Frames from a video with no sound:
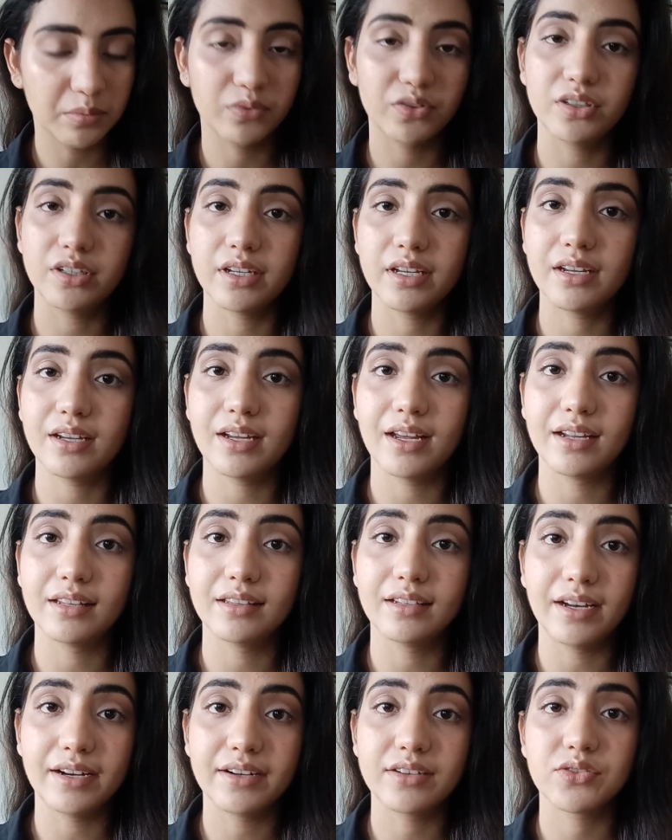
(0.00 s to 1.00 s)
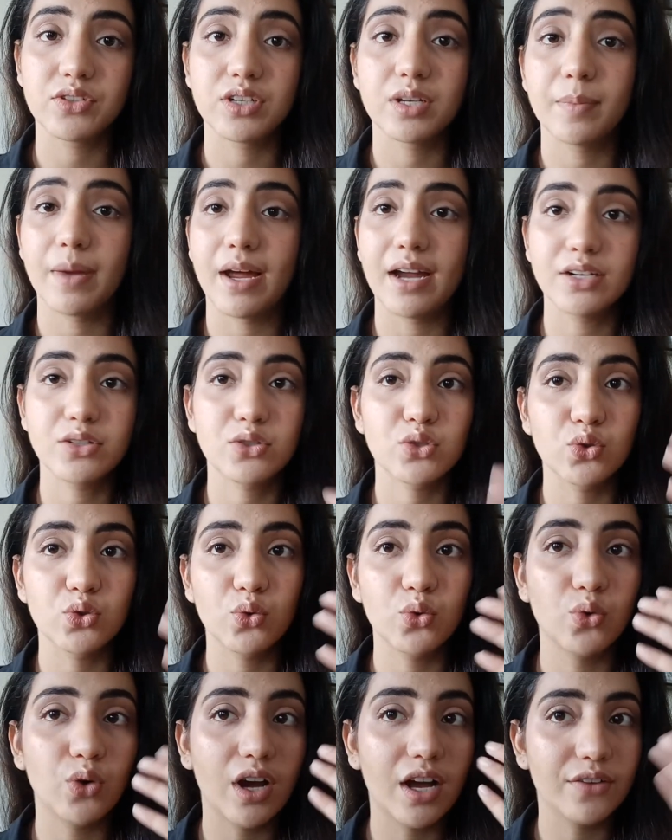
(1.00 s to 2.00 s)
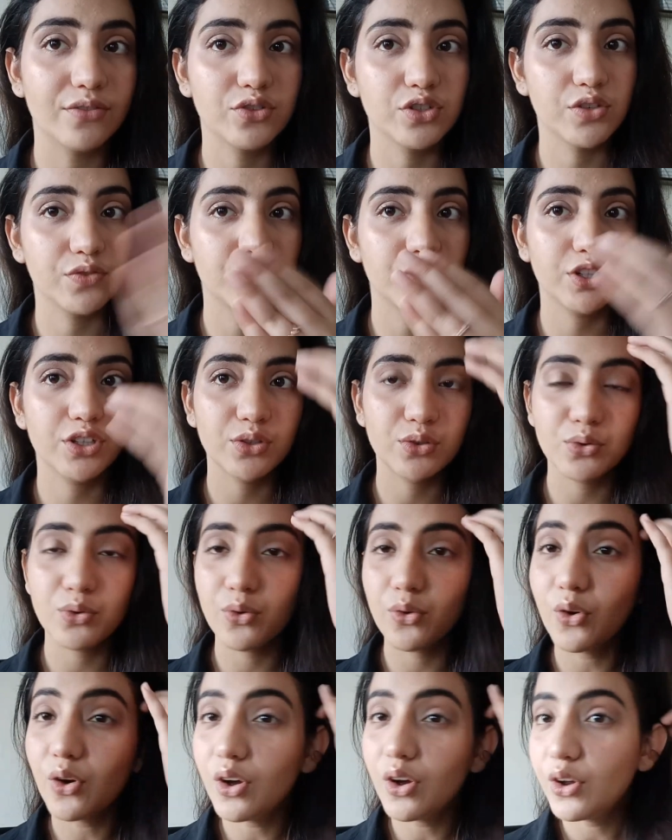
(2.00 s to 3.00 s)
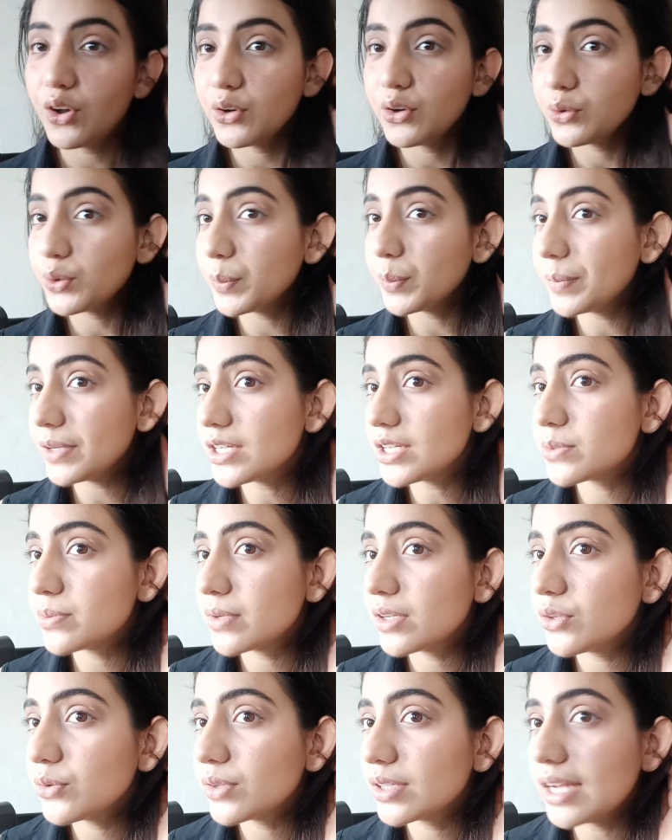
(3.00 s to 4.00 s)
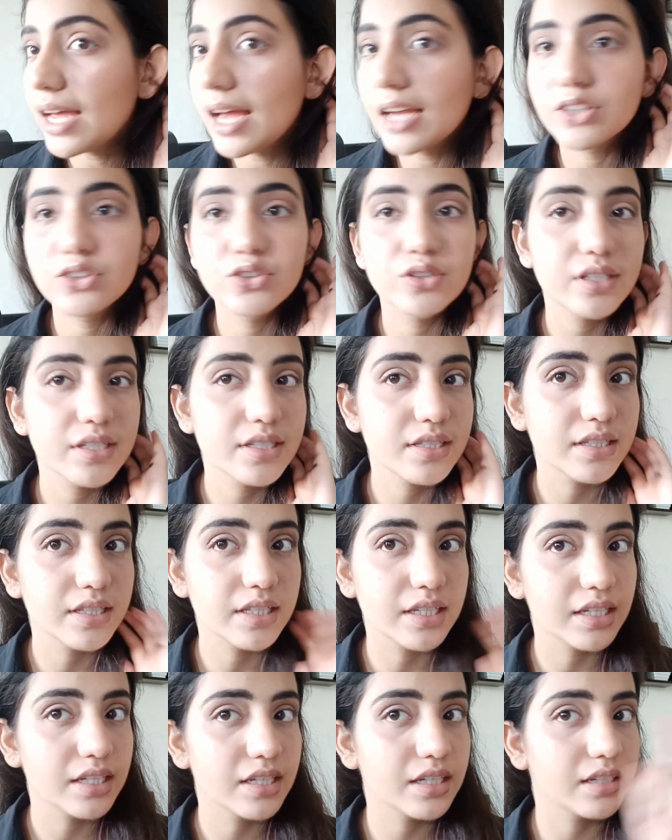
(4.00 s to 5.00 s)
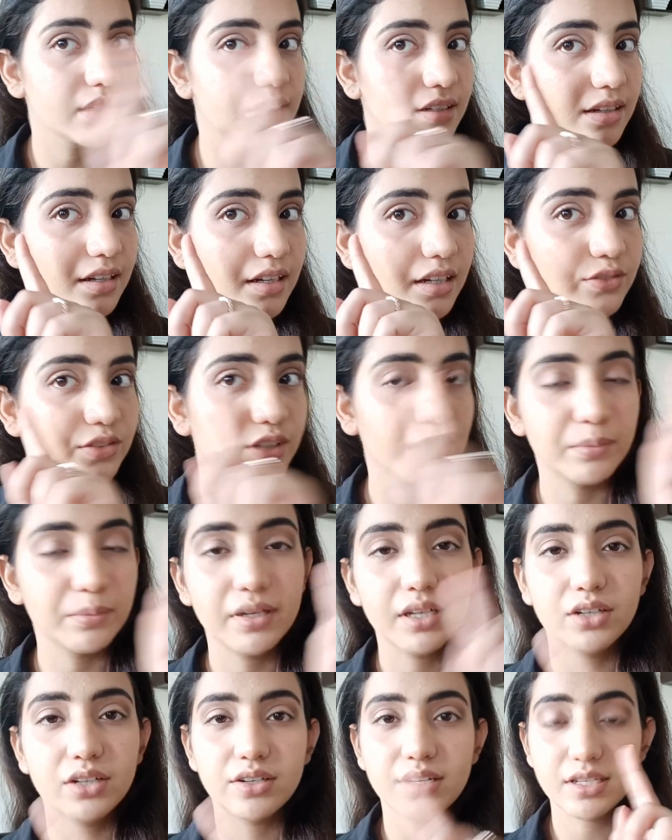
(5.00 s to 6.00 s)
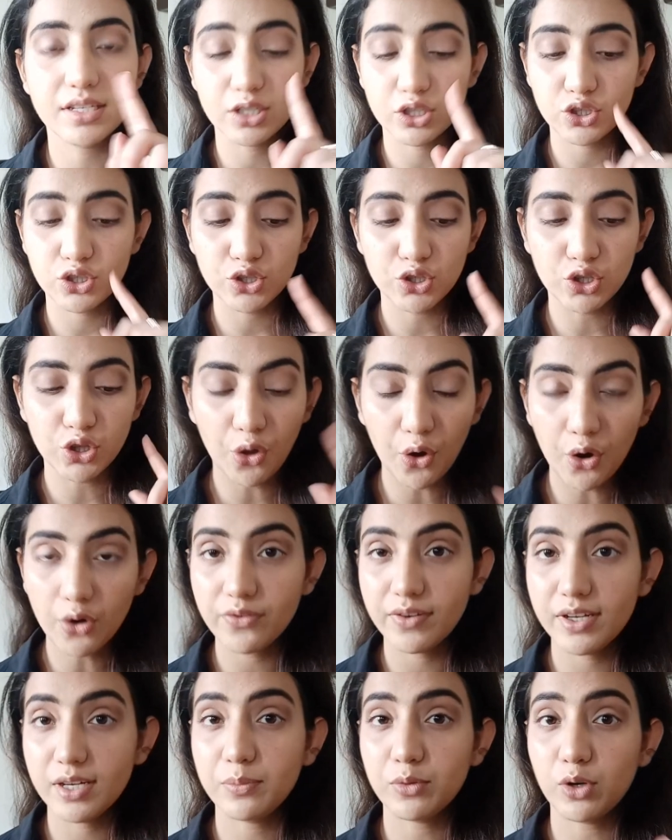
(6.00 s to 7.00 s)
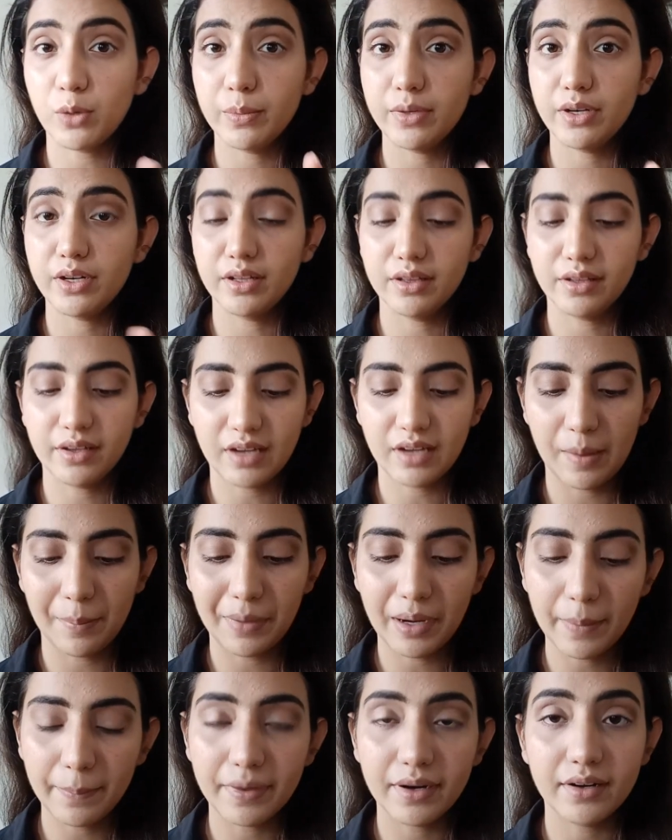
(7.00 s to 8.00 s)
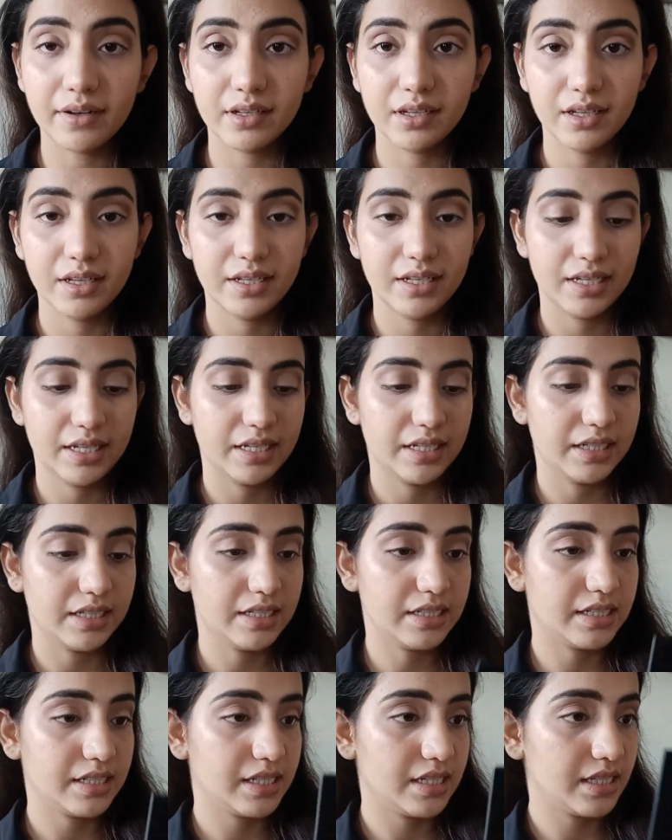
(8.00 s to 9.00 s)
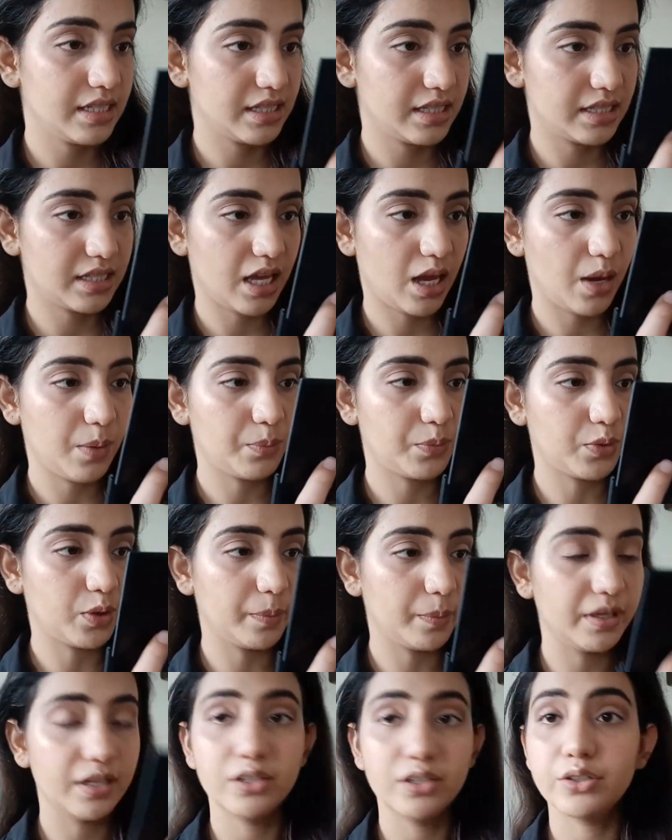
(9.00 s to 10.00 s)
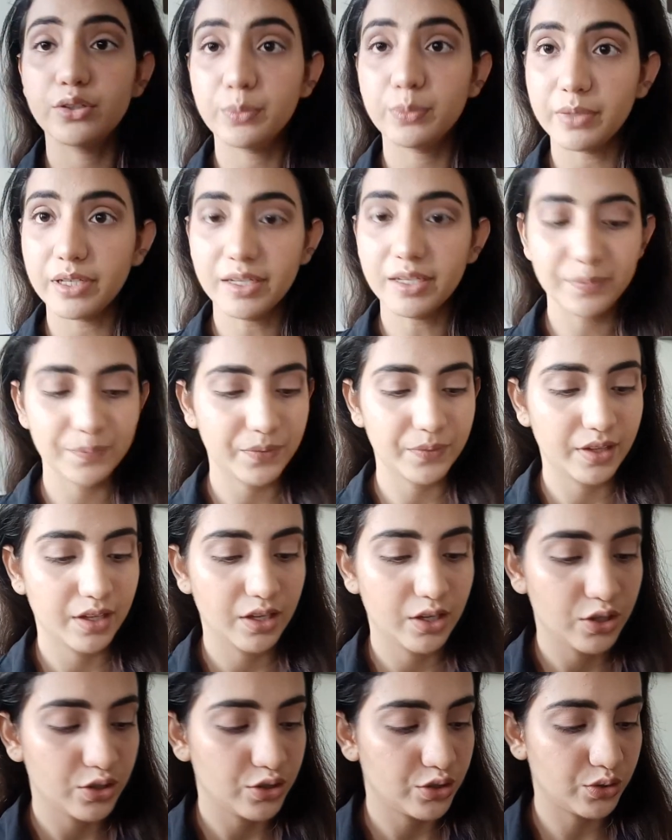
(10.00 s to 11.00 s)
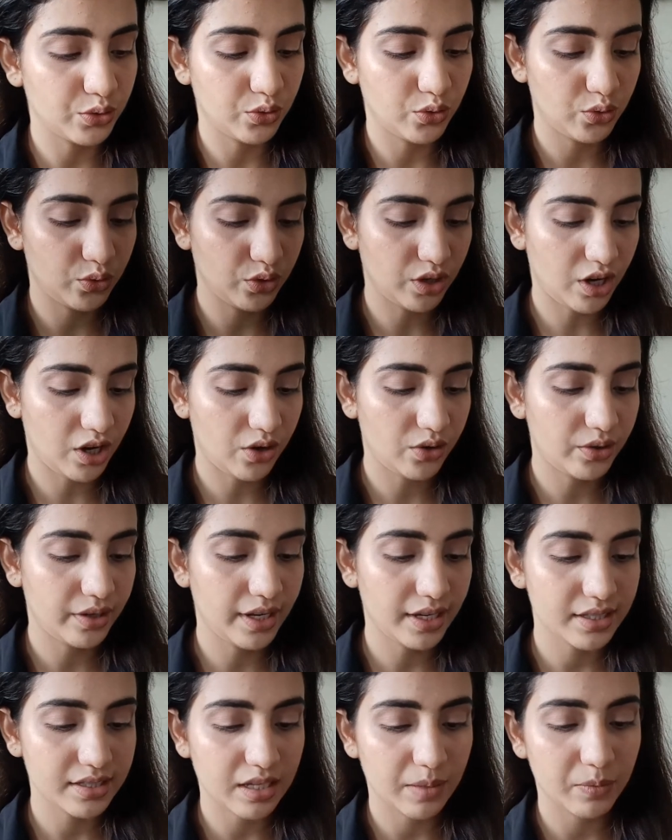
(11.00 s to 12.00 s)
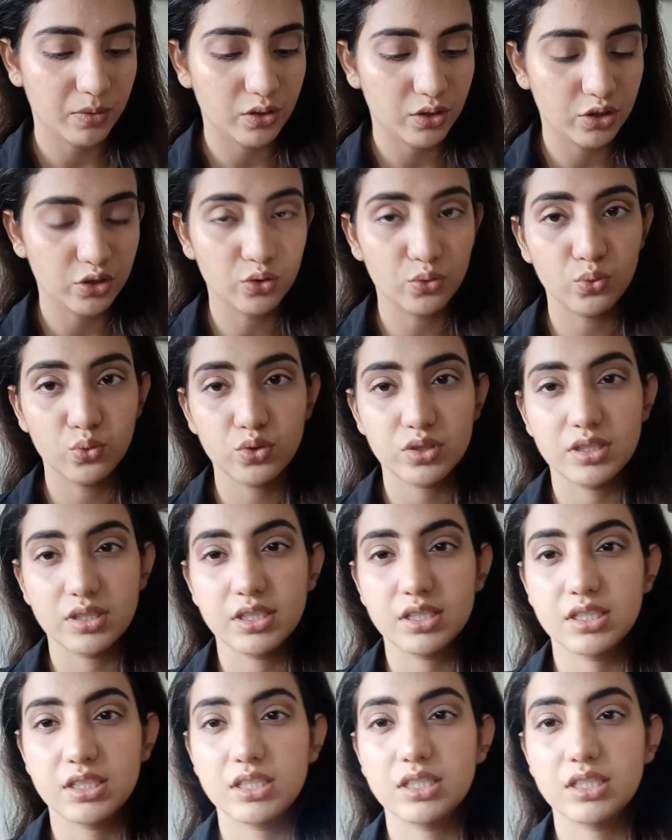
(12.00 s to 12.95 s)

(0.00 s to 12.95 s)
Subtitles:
of the day and the light is really bad. So I've shifted you to a place where you can actually see. I've done my crease. It's not very prominent in the camera, but it is prominent to me. So now next I'm gonna use this